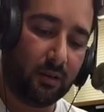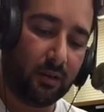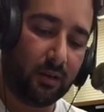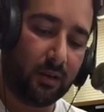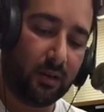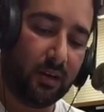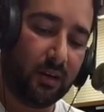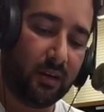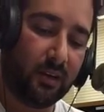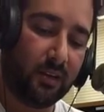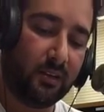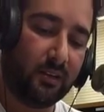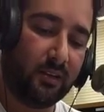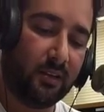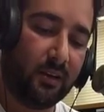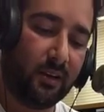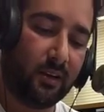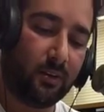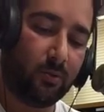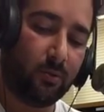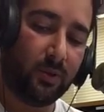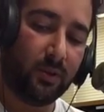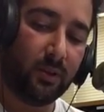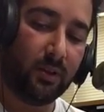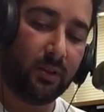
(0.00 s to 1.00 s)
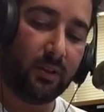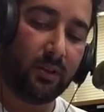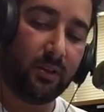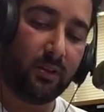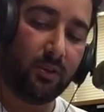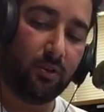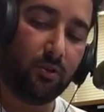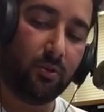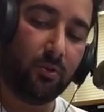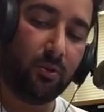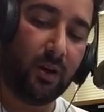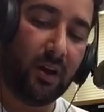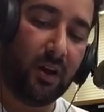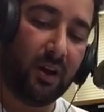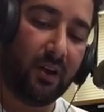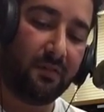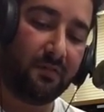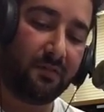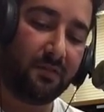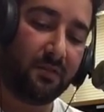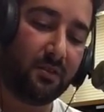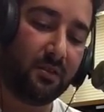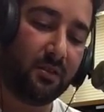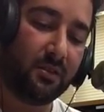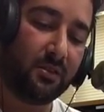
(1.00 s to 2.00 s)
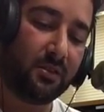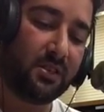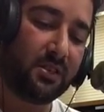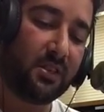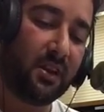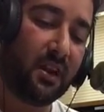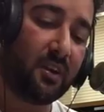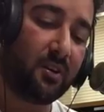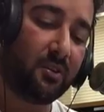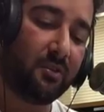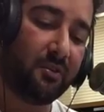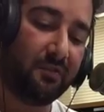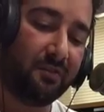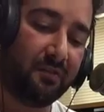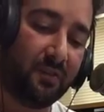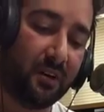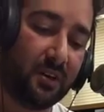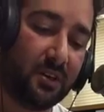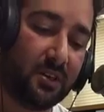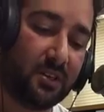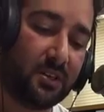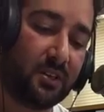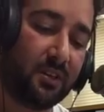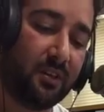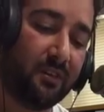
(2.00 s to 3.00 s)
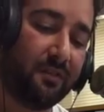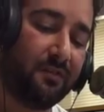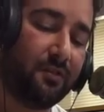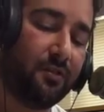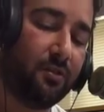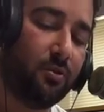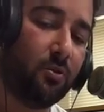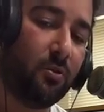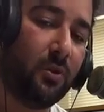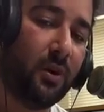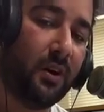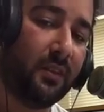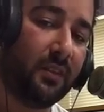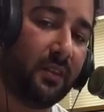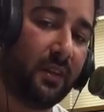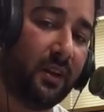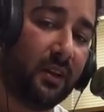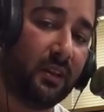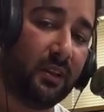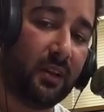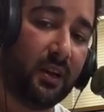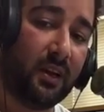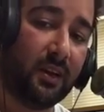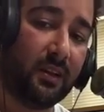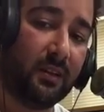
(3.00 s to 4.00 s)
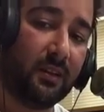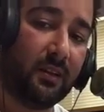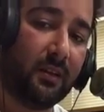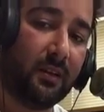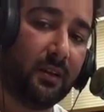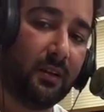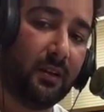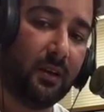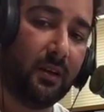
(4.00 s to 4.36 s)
Get it you have to sacrifice if you want that land.